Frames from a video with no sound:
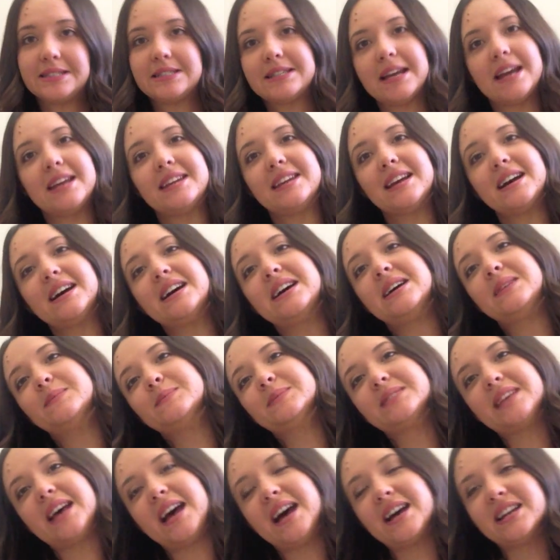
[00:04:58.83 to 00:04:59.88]
take your
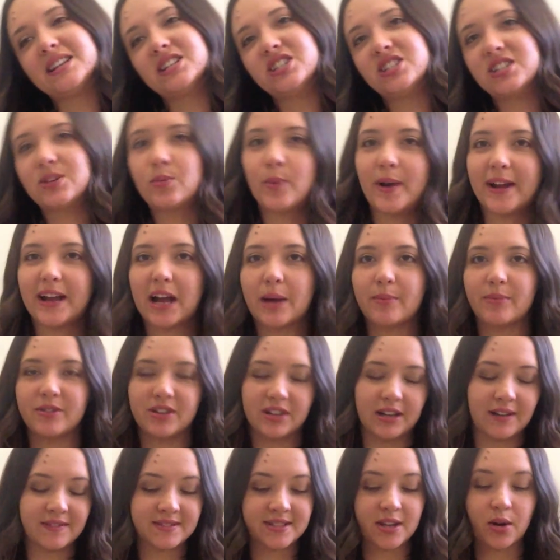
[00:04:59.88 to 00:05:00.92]
arms out and she'd wake up and
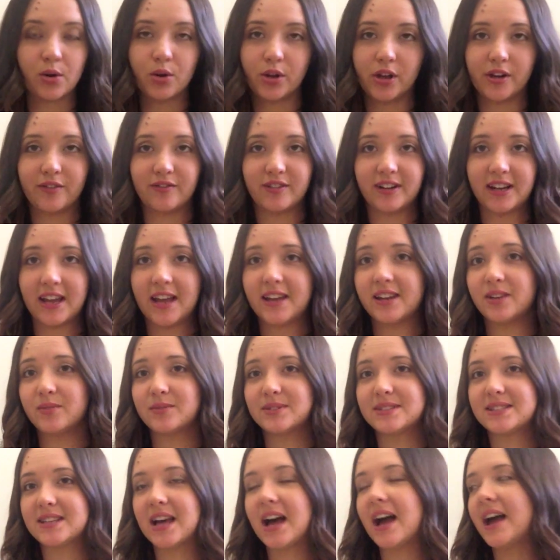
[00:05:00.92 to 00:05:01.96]
you'd have to start all over again. It
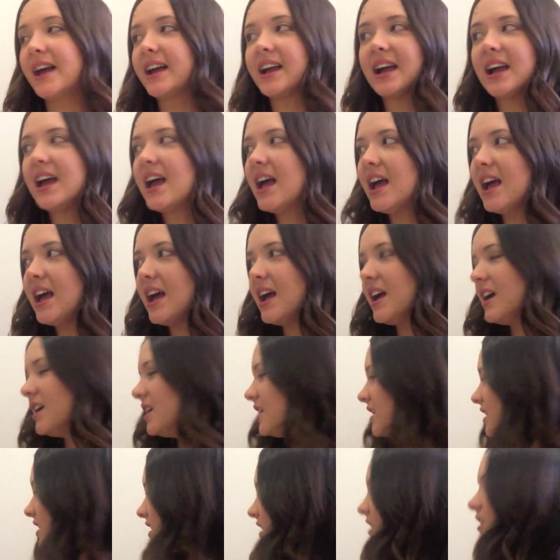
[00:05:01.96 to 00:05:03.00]
was like,
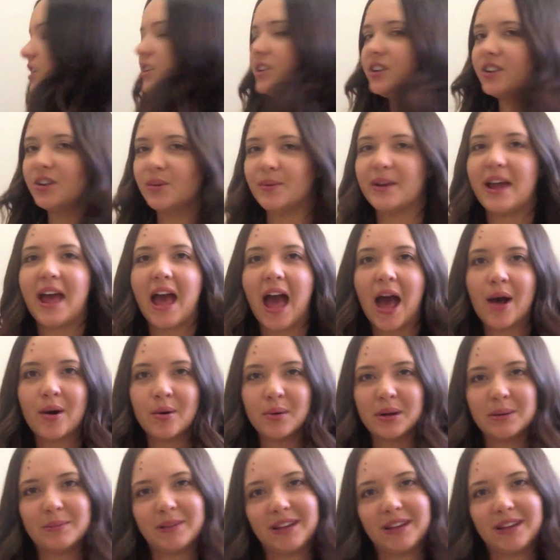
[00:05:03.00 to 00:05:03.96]
you know, an hour we'd